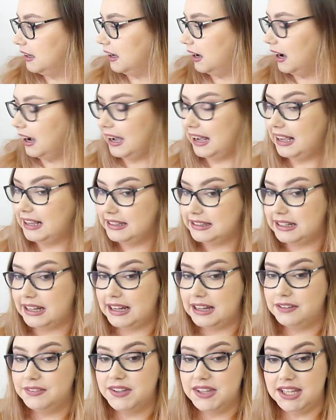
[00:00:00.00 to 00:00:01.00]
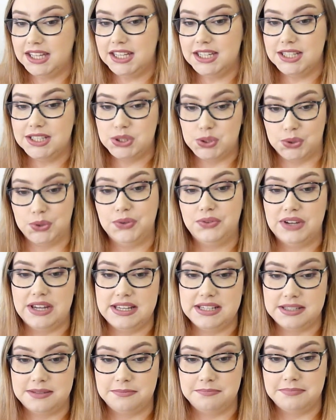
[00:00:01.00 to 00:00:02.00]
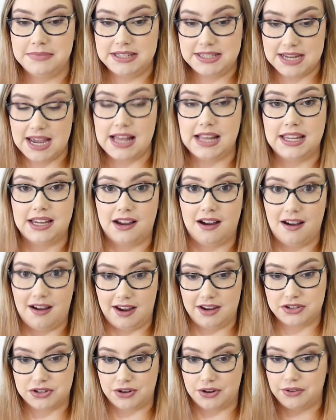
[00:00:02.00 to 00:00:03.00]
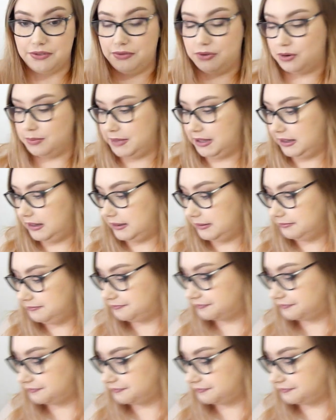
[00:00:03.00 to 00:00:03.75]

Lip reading: I love the Too Faced Metallic Eyeshadow Formula.